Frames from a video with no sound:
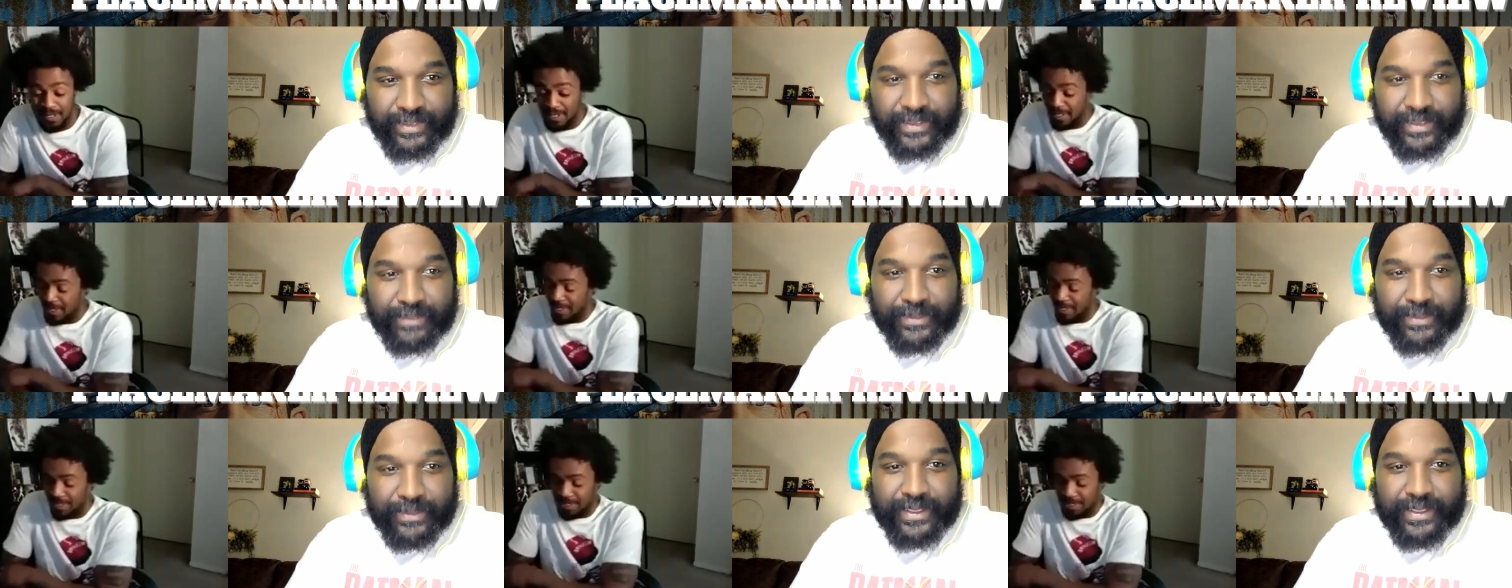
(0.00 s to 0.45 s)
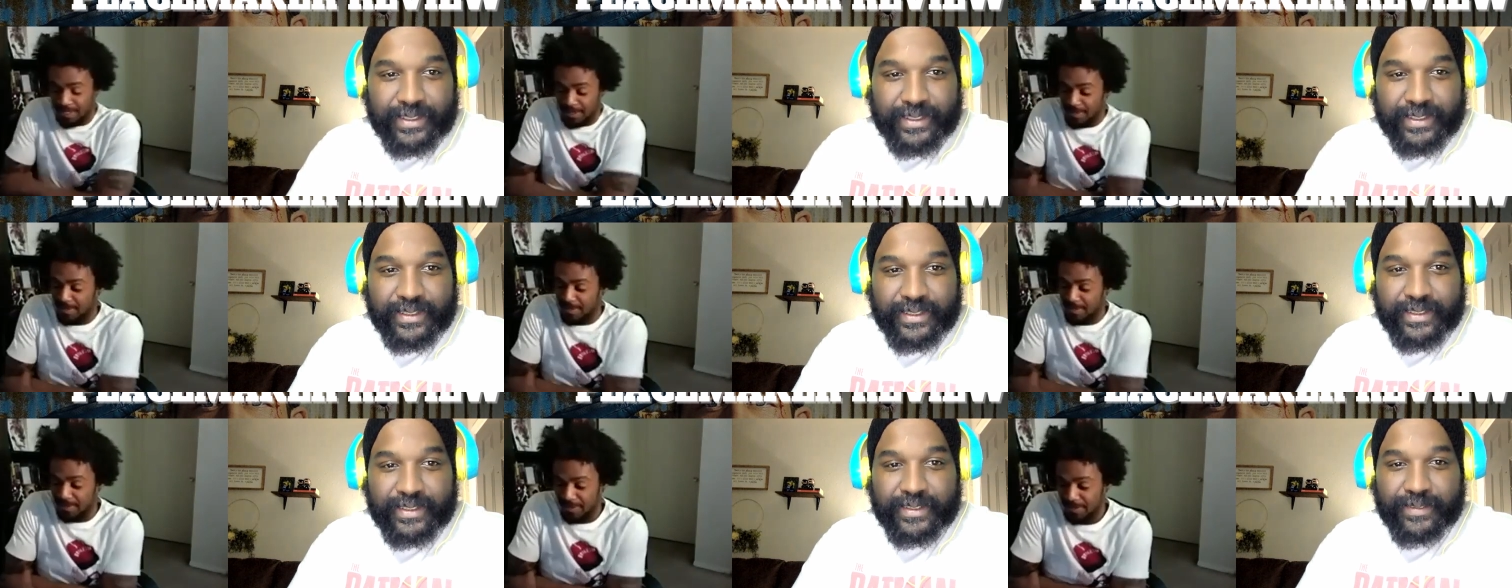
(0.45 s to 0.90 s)
Speaker 1: But
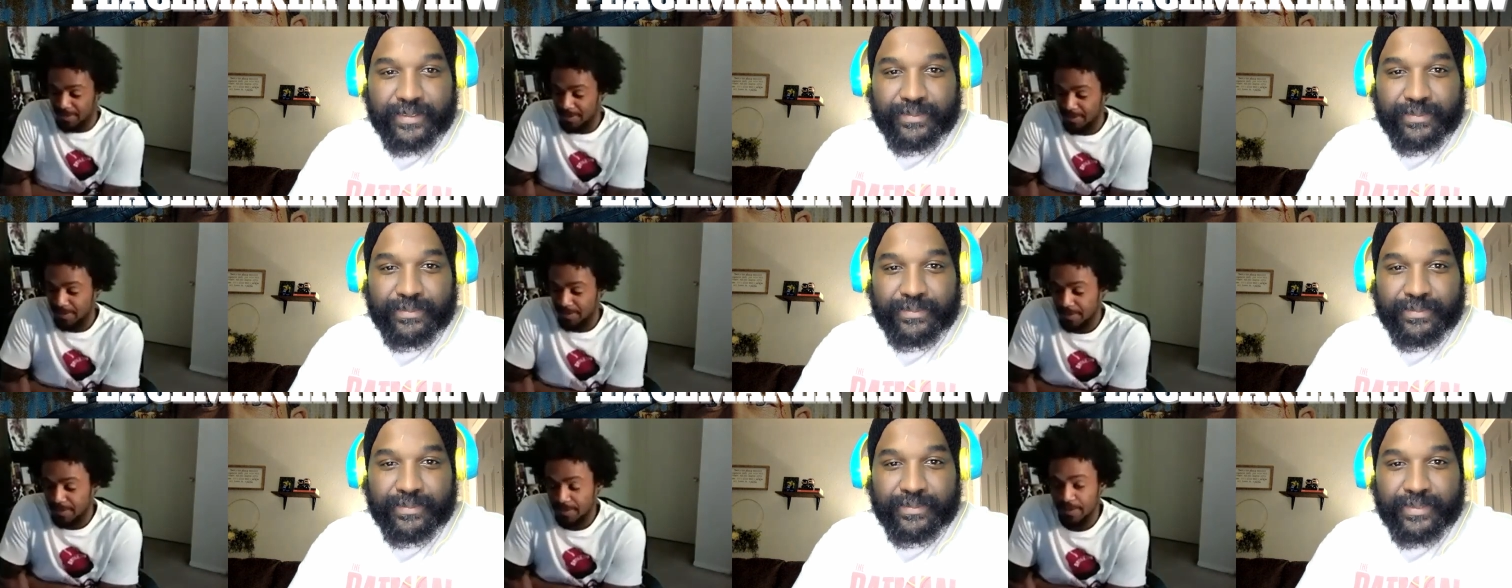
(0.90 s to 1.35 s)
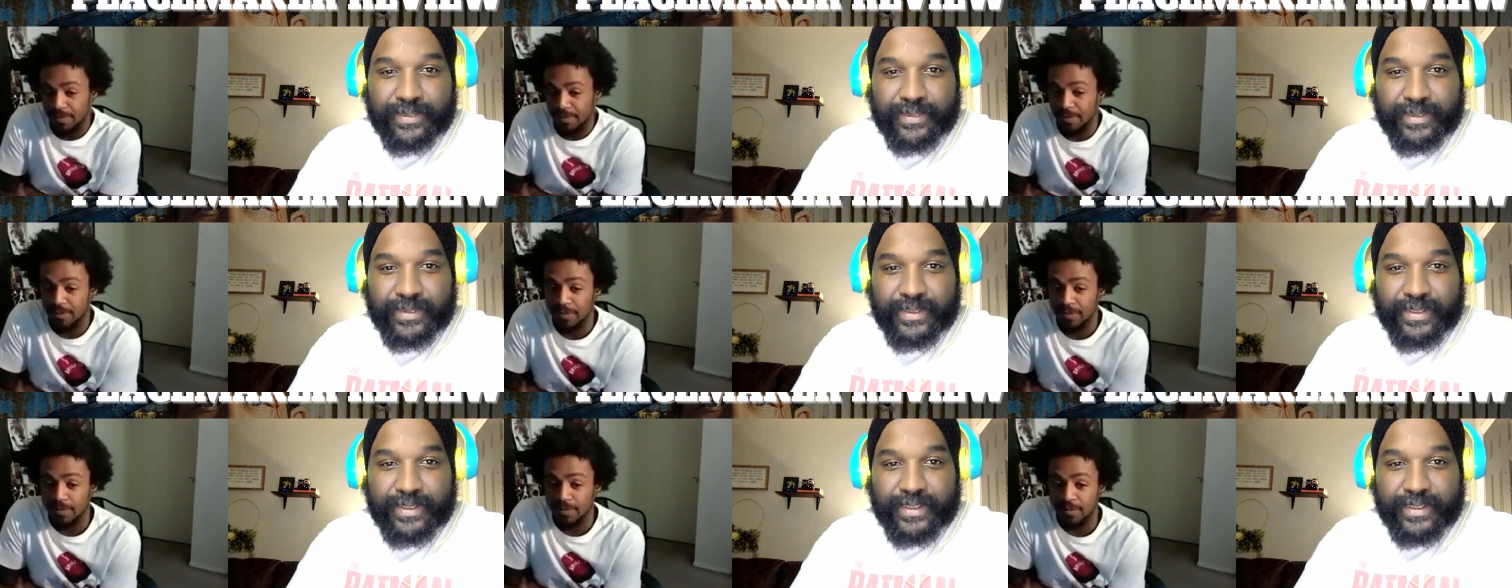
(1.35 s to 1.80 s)
uh,
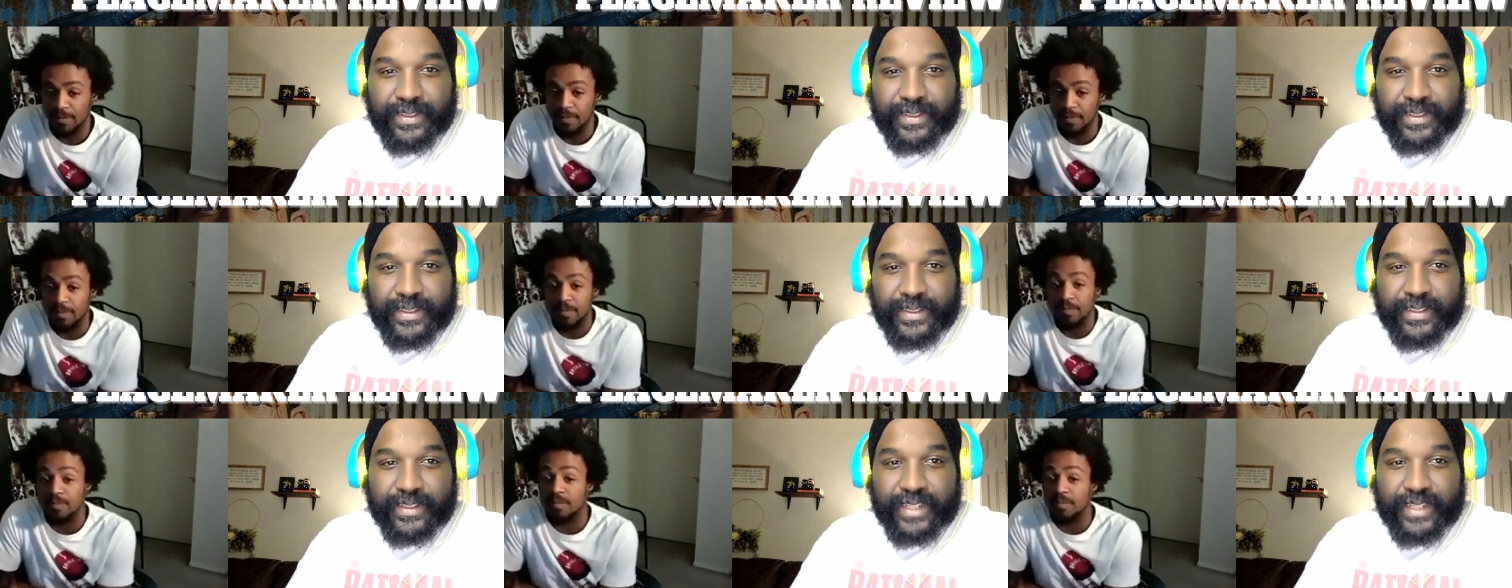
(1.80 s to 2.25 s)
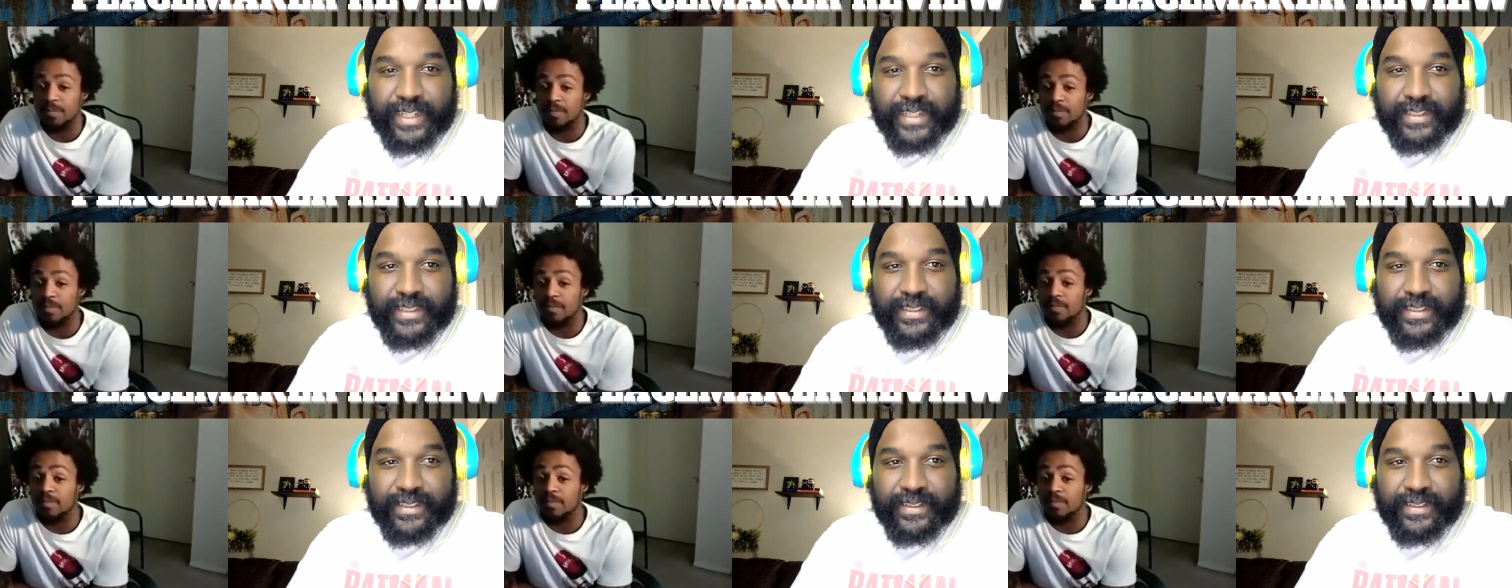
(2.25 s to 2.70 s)
that
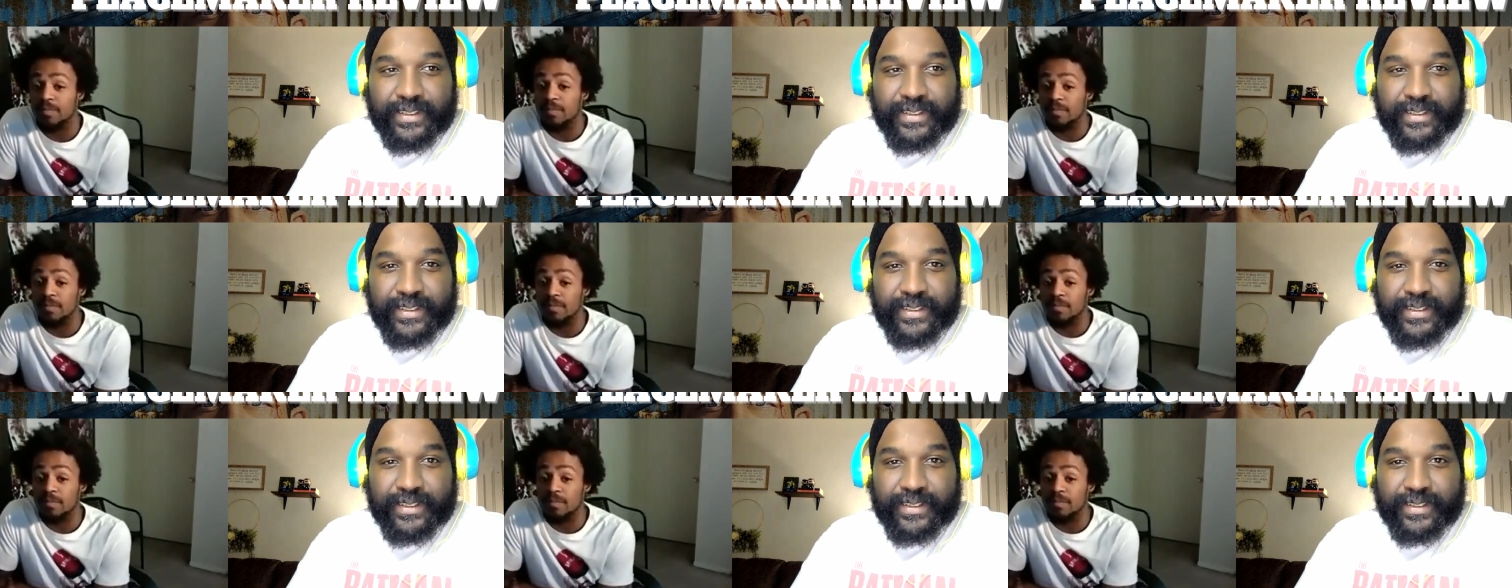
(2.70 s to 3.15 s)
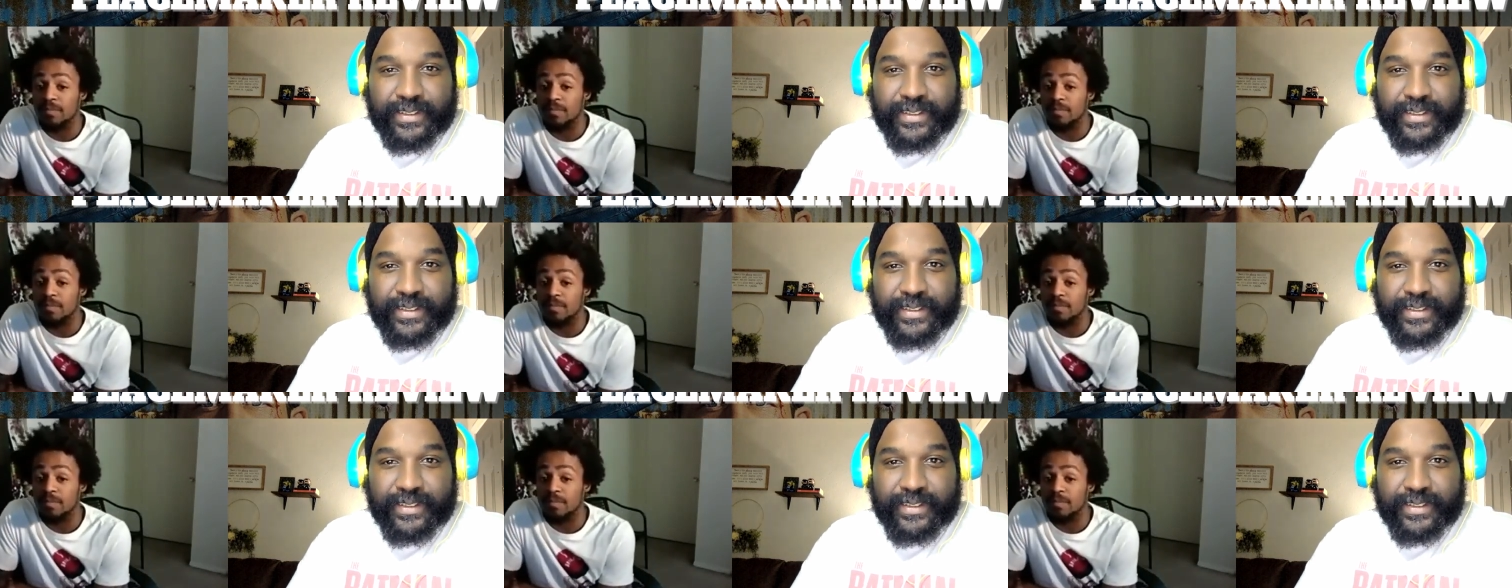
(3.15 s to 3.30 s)
is.